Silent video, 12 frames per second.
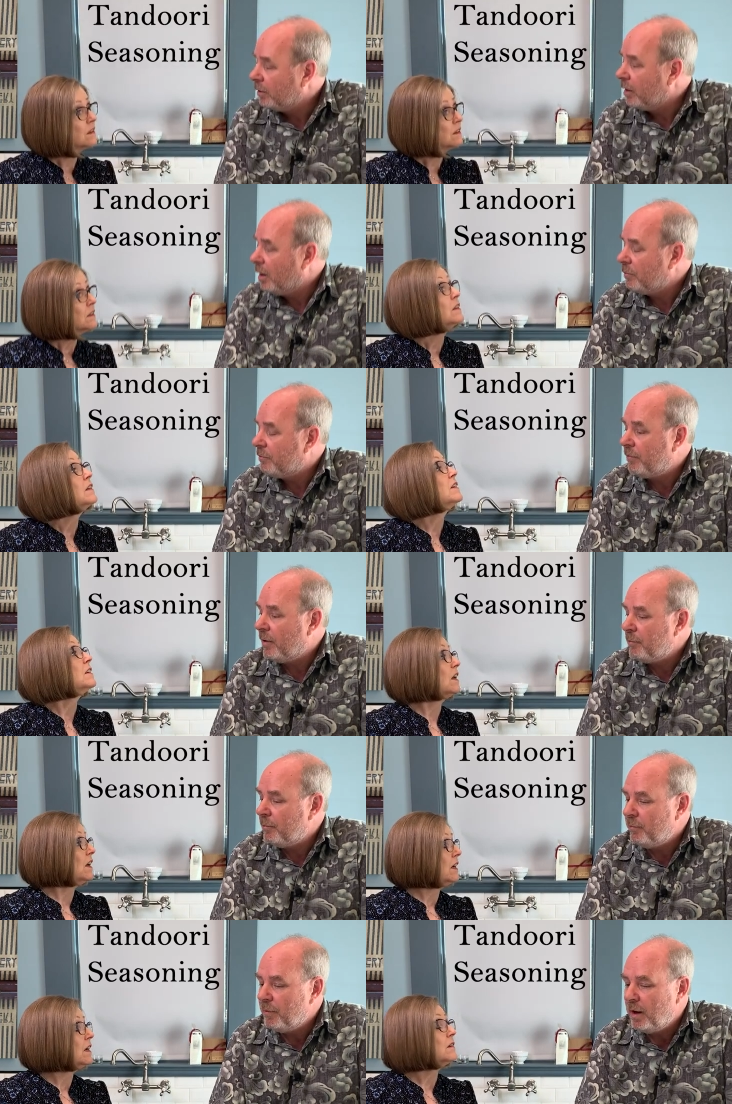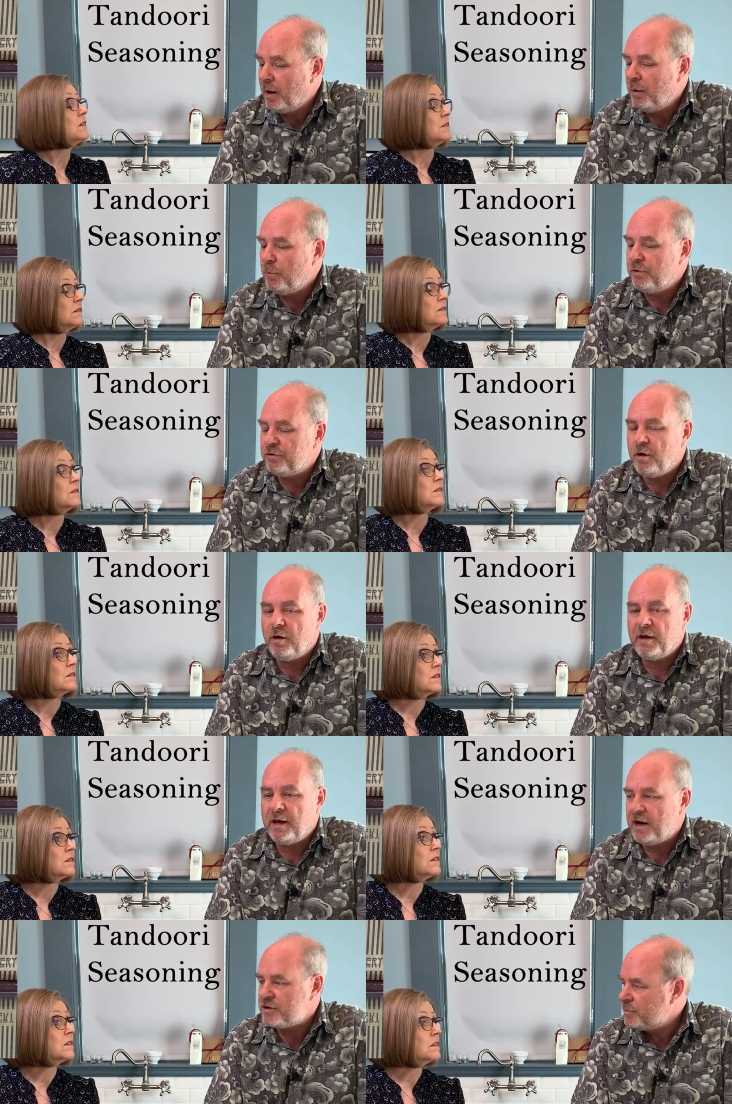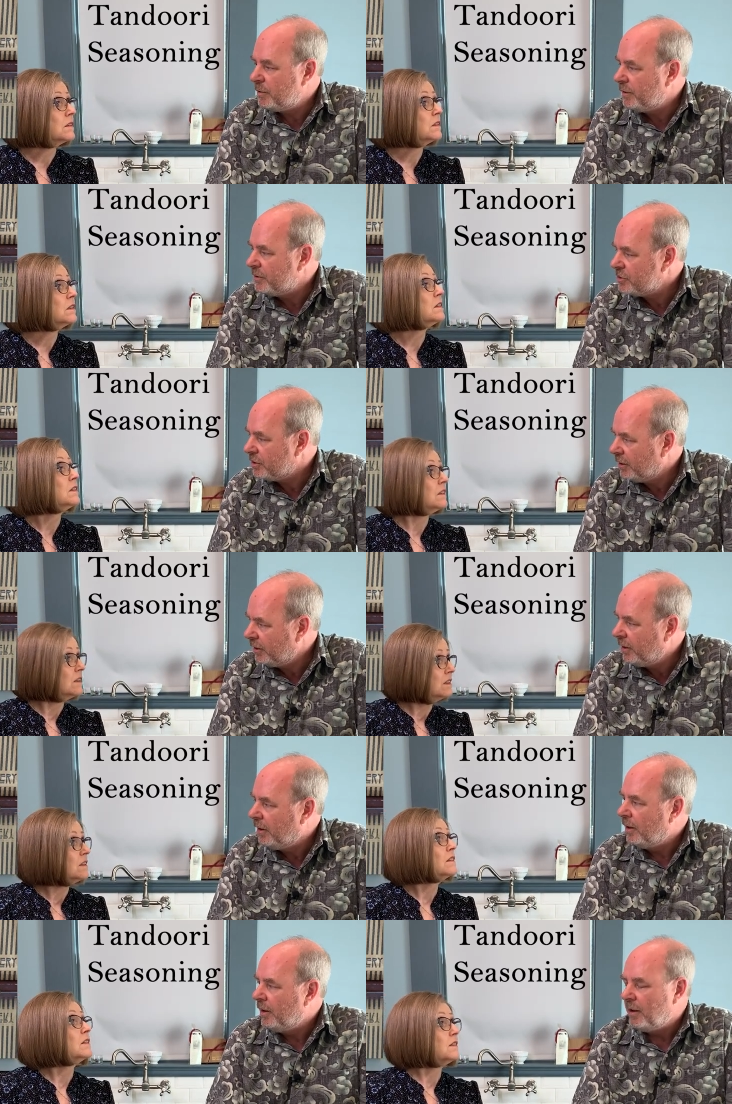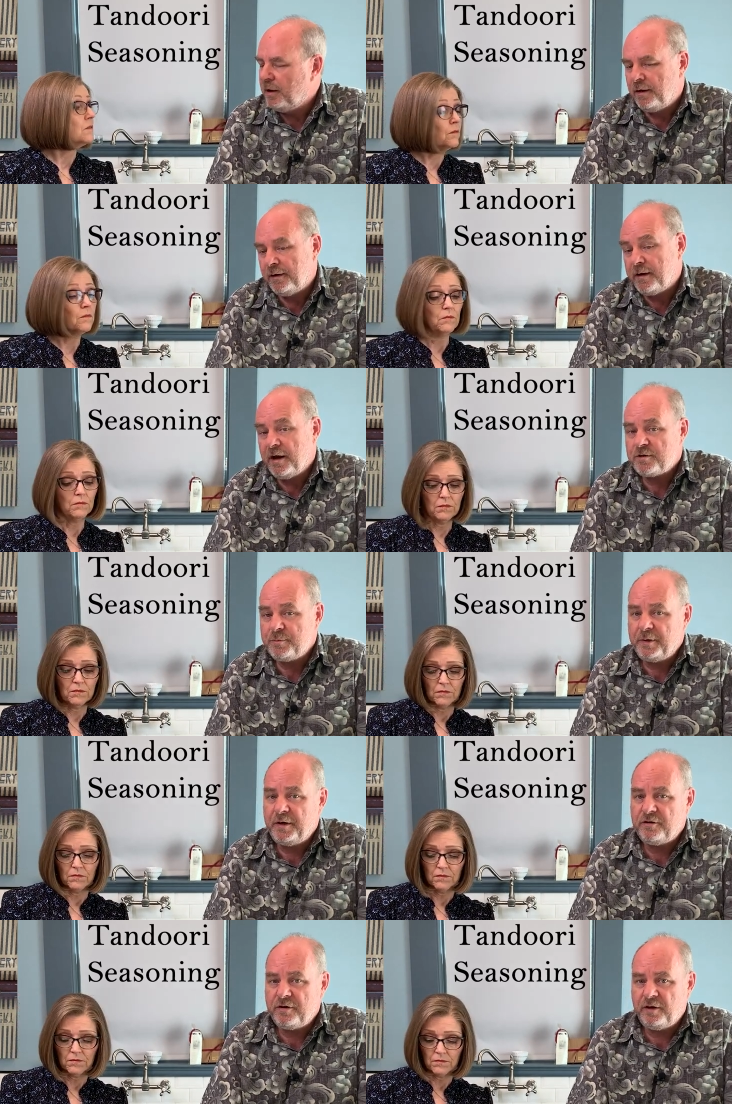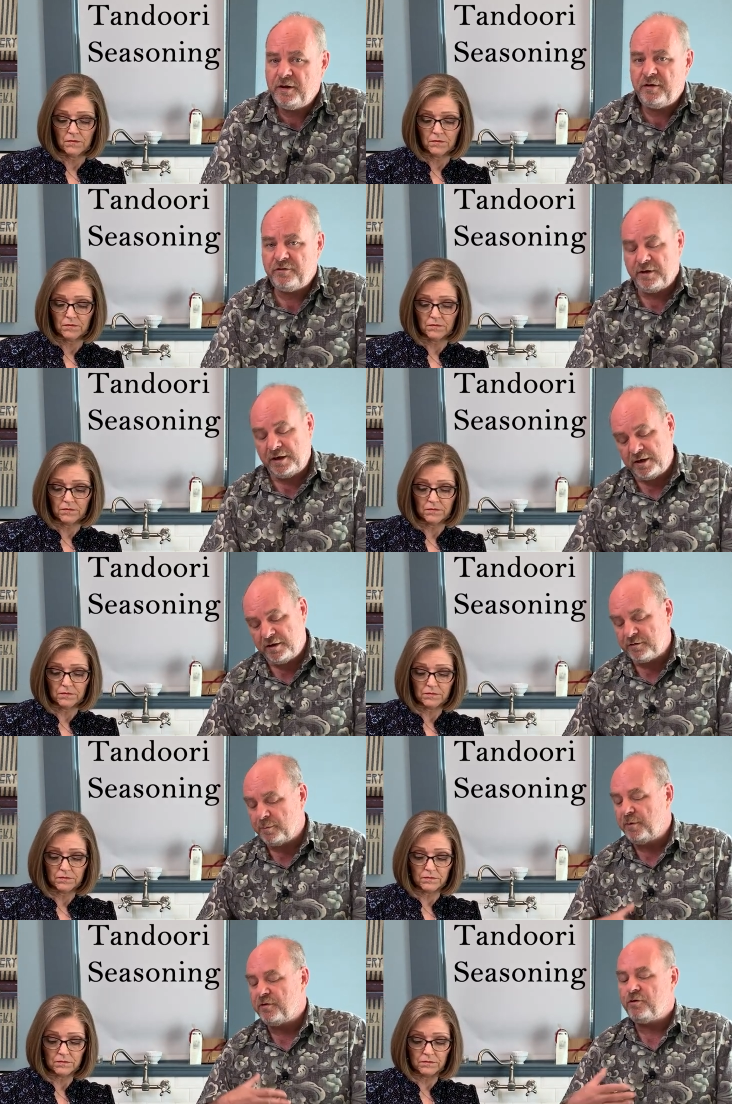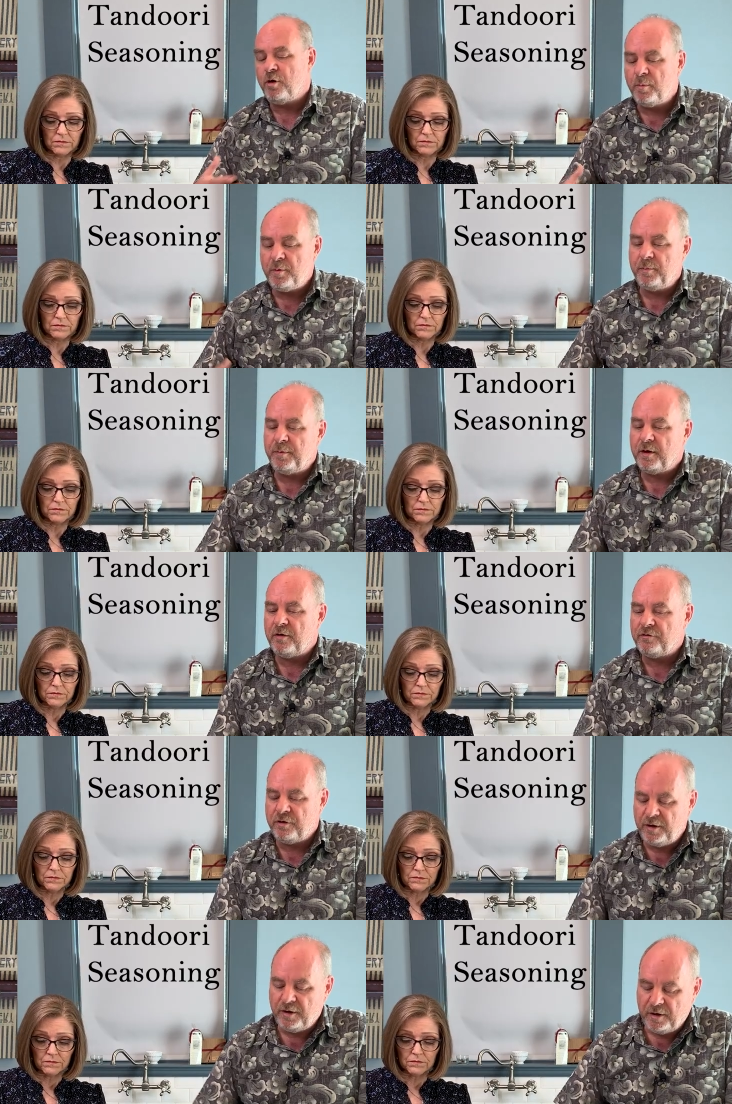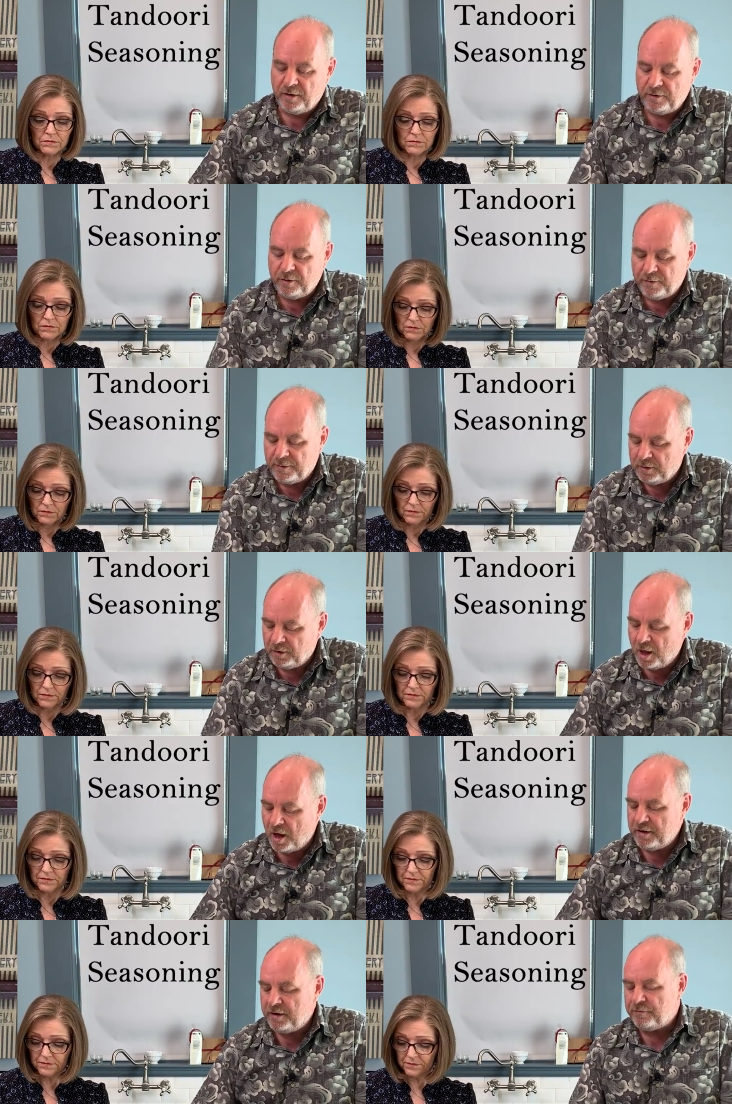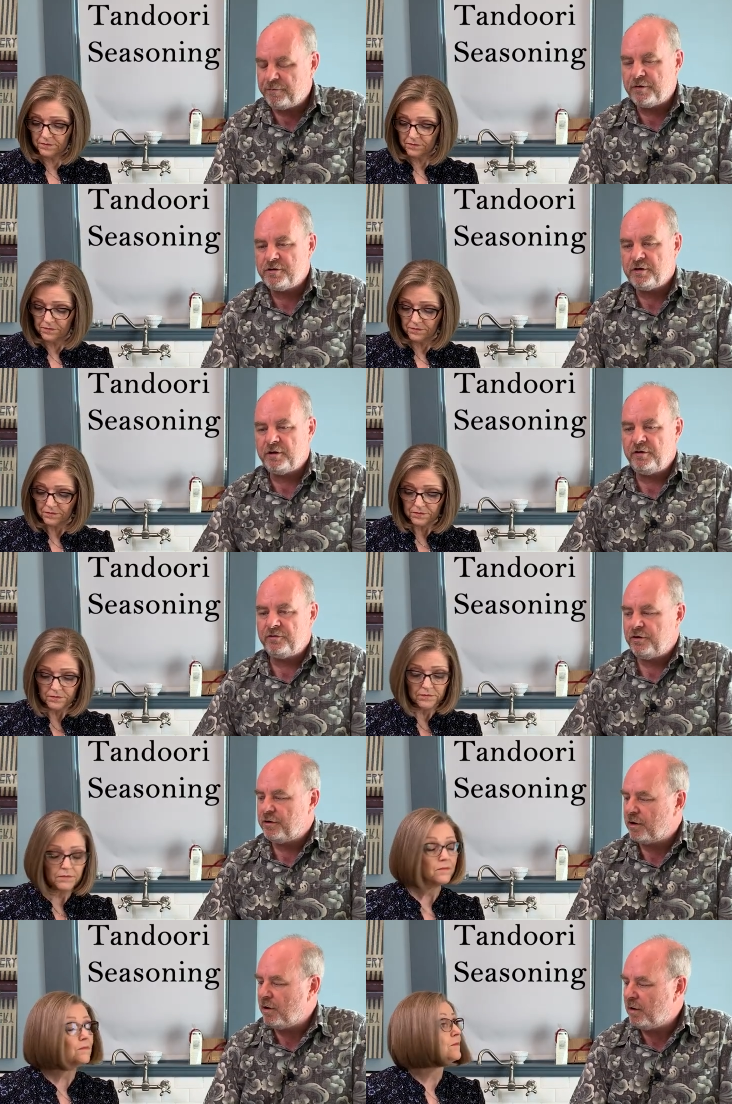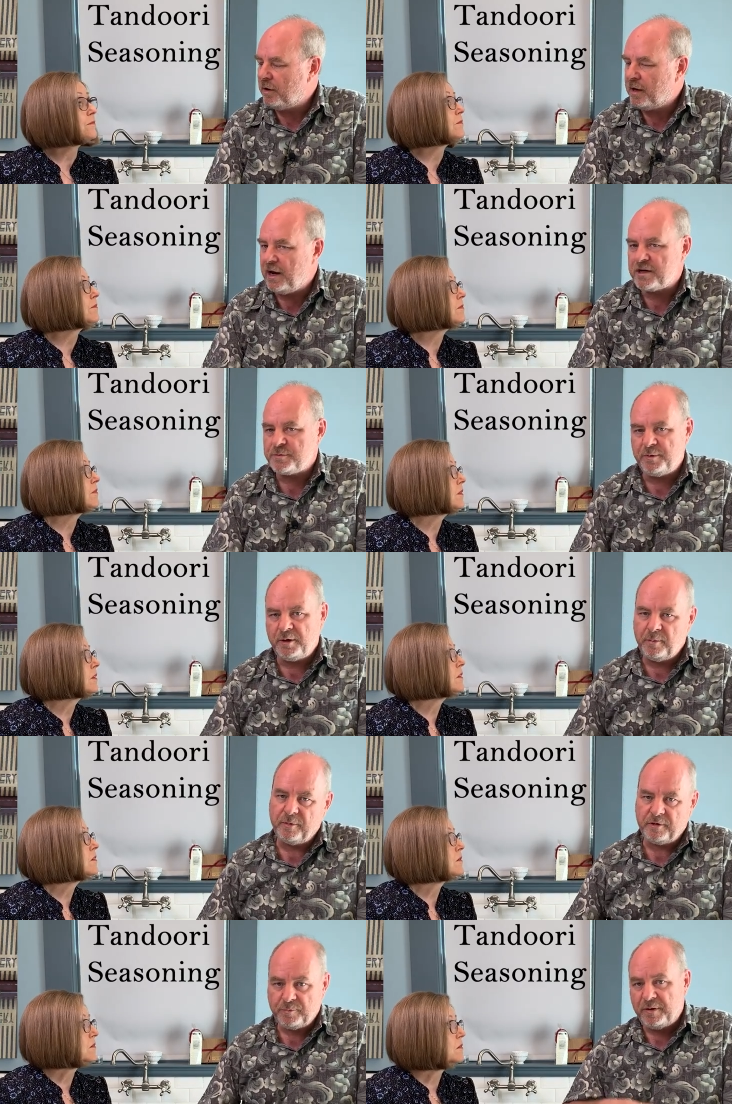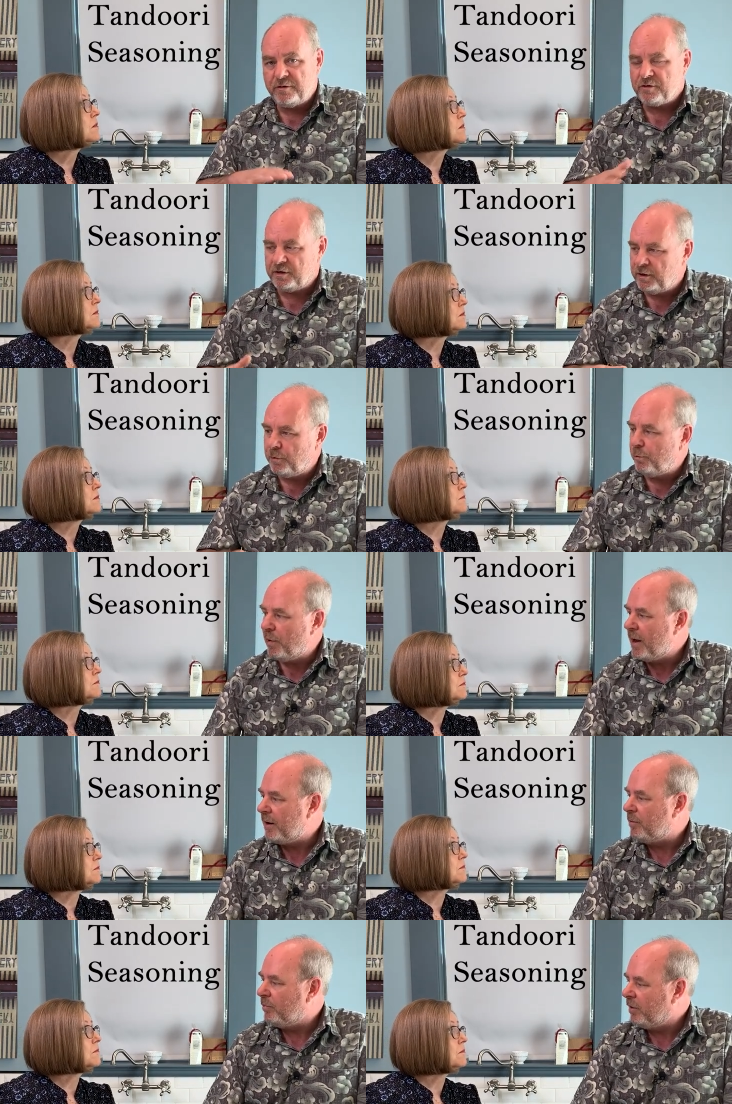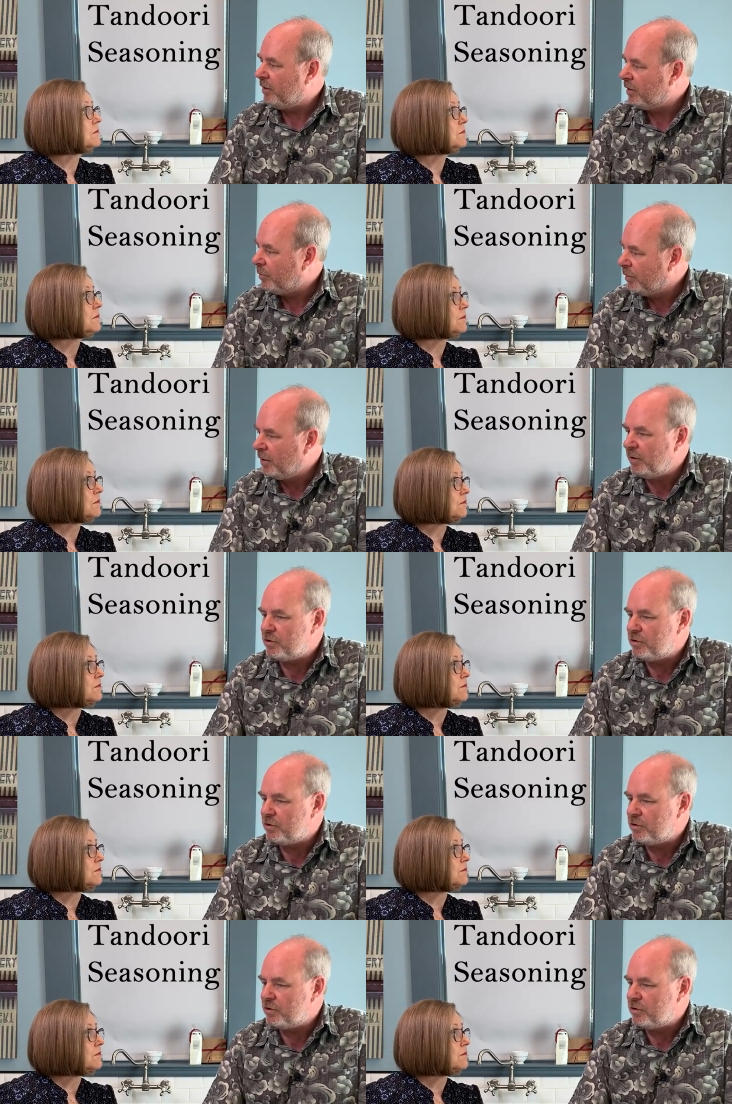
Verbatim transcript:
Speaker 1: come from ah. uh, what's called a Kashmiri chili. And Kashmiri chili, it's again, it's a misnomer because you know there are a lot of different chilies that are called a Kashmiri, but it's basically a red medium heat